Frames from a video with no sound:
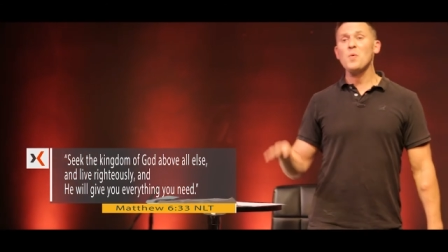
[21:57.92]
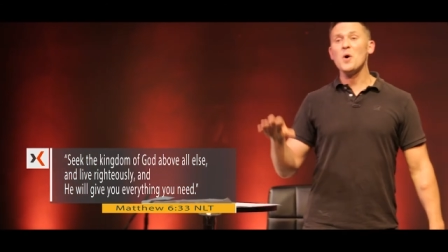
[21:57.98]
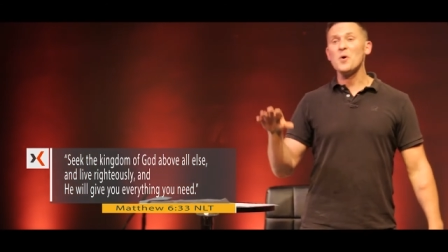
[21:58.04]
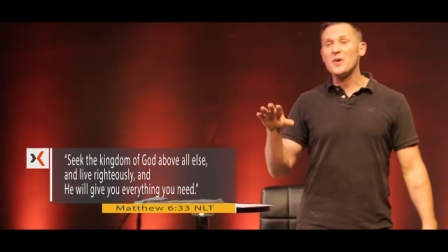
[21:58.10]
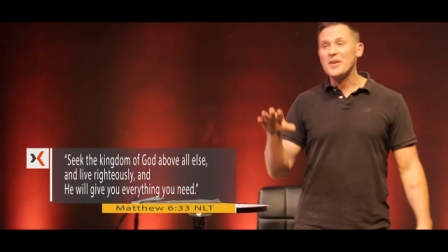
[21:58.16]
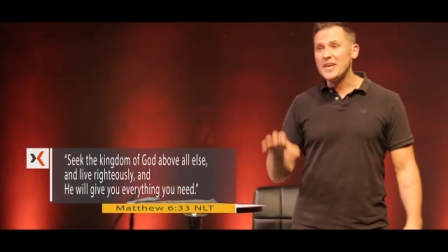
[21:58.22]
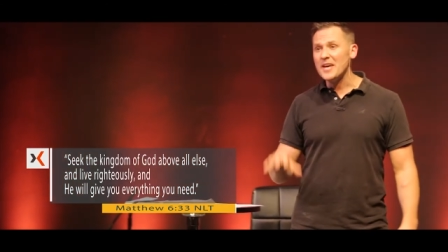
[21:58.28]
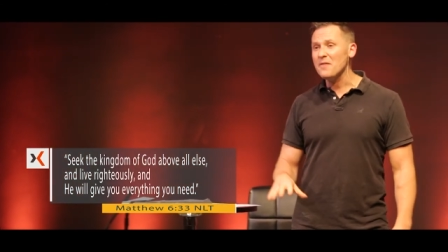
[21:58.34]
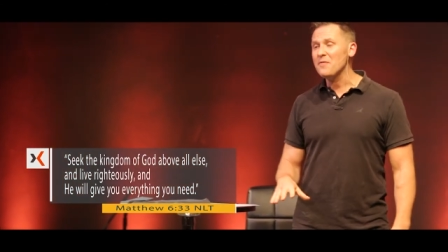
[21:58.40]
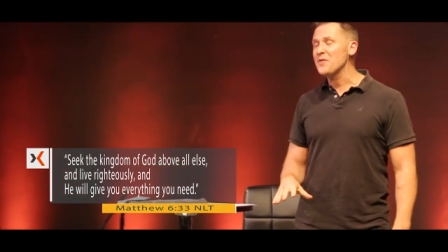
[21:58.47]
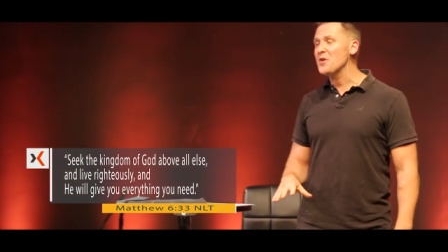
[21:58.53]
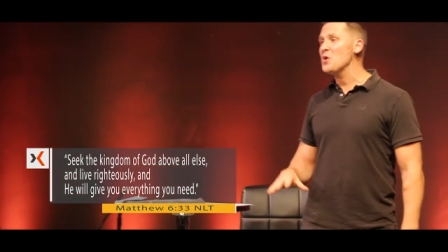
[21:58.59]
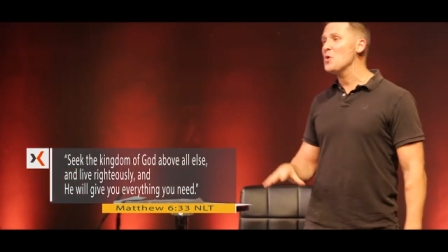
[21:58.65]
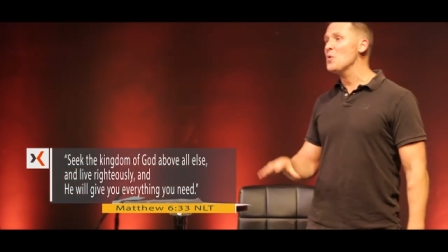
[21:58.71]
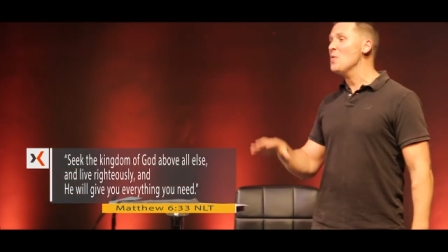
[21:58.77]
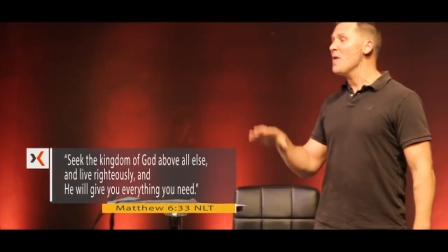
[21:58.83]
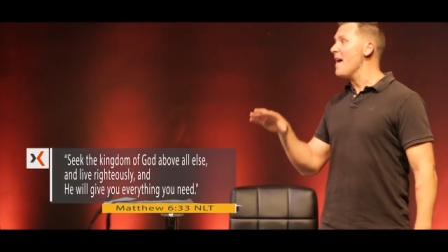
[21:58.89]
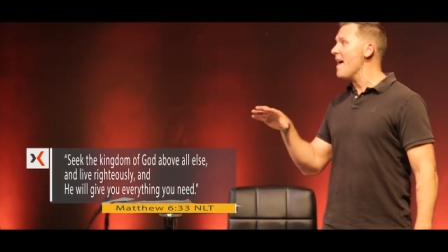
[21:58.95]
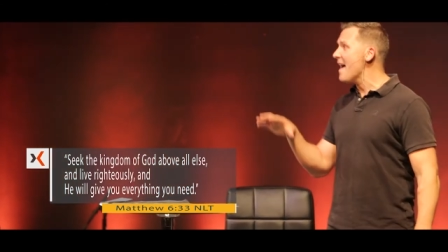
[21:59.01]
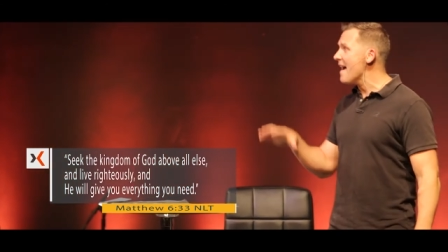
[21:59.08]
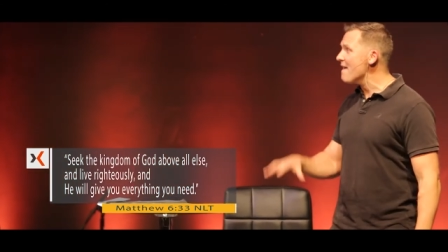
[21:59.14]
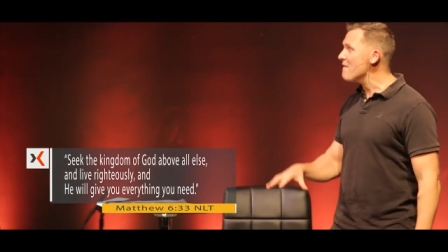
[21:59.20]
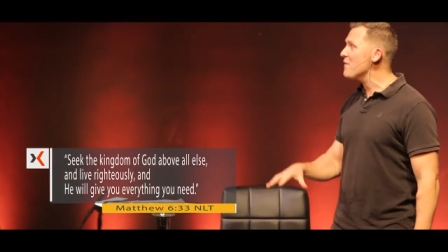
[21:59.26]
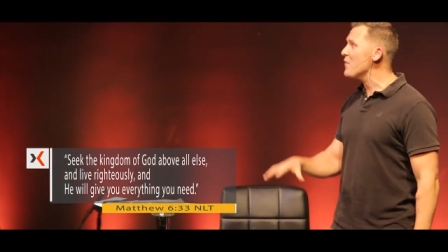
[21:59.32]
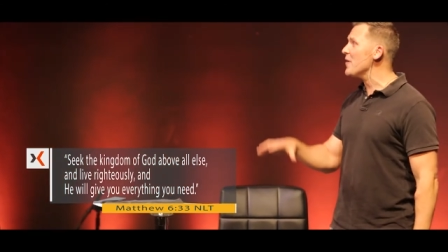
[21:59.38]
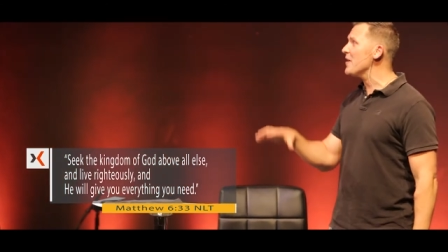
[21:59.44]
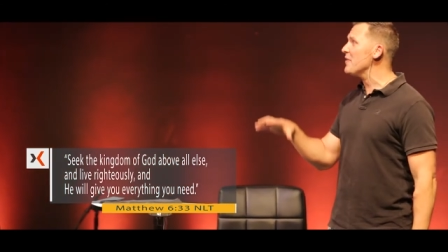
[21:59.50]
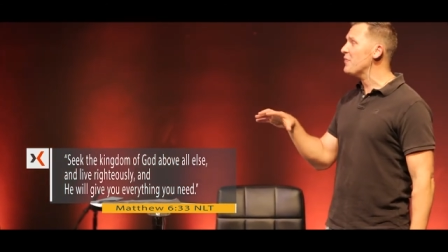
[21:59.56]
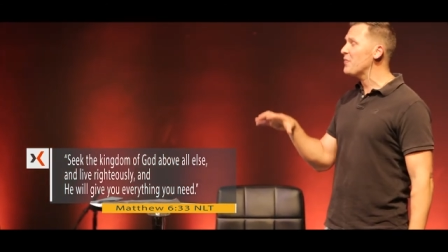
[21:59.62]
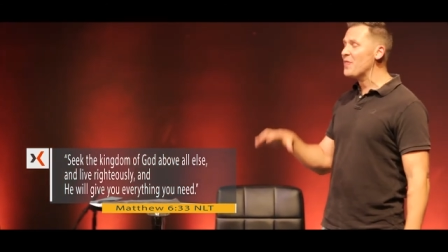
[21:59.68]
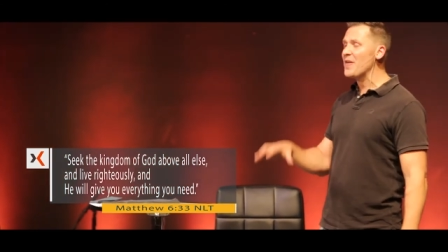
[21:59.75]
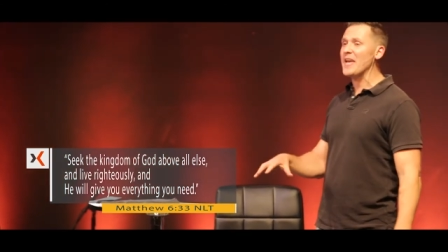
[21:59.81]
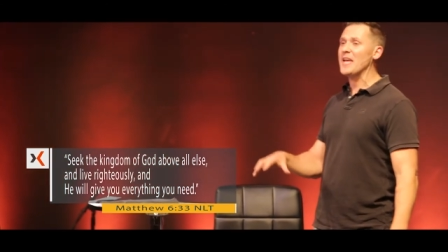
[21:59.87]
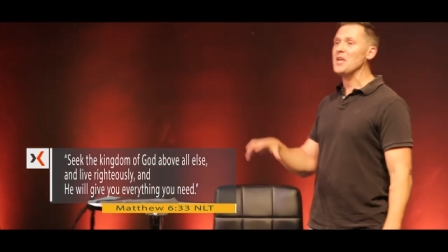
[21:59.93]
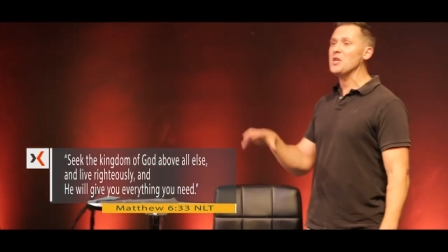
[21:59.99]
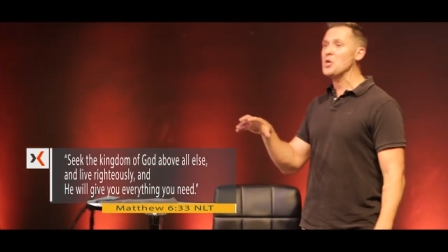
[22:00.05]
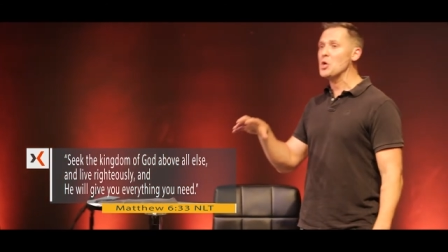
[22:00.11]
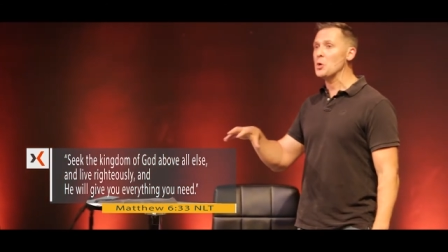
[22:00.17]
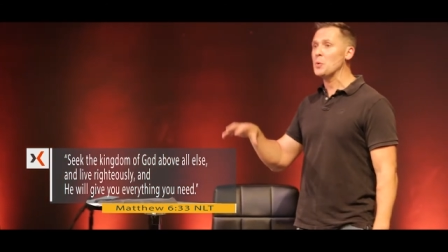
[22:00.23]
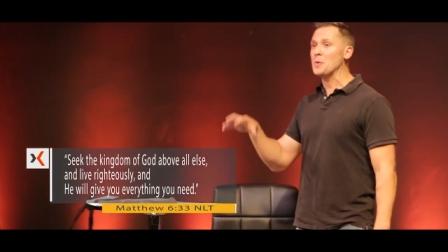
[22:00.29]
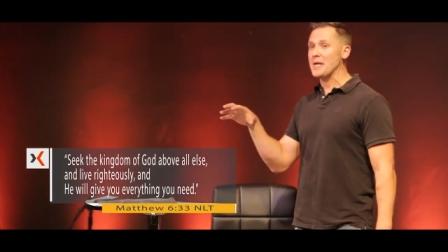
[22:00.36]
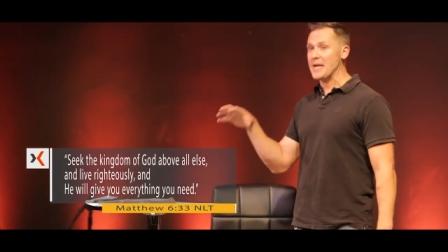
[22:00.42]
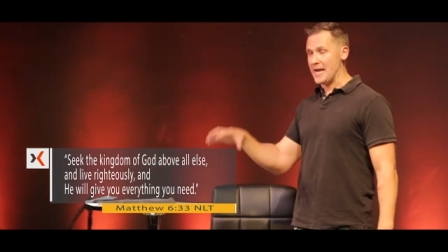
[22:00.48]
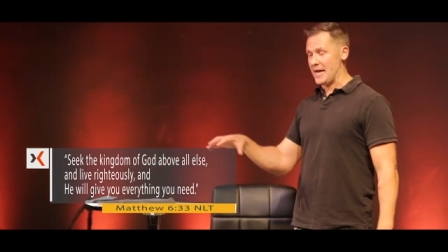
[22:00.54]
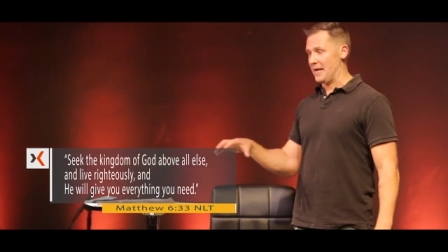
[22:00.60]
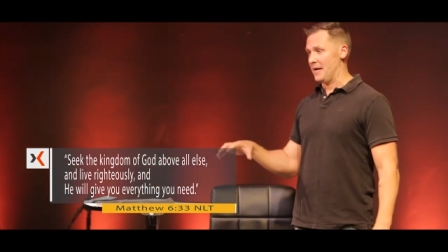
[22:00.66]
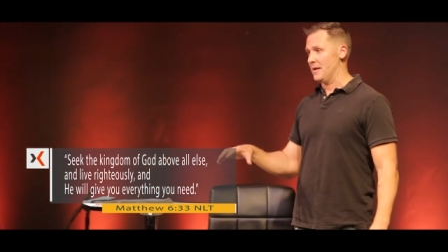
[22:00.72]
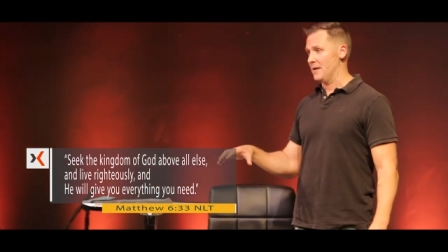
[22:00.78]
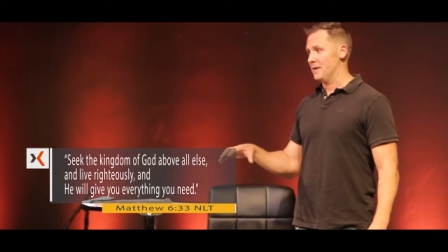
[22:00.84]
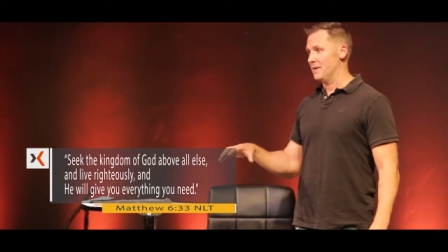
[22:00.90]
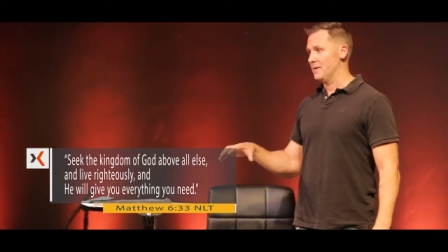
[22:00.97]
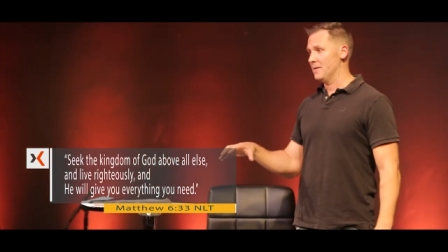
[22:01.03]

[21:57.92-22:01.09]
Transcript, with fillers: will give you everything you need.